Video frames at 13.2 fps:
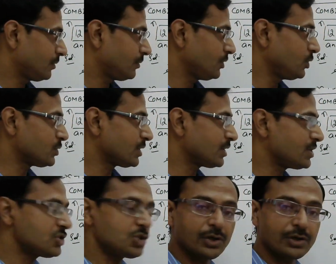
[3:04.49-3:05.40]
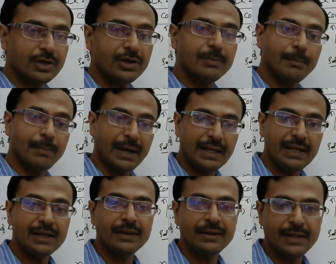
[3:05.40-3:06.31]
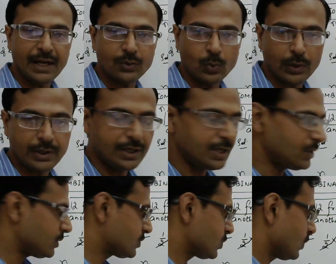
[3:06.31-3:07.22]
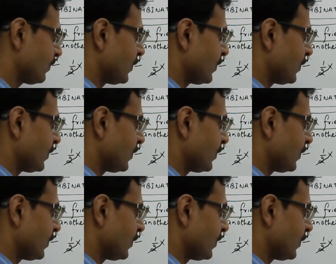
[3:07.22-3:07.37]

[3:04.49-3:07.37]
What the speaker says: using this shortcut by that quantity also.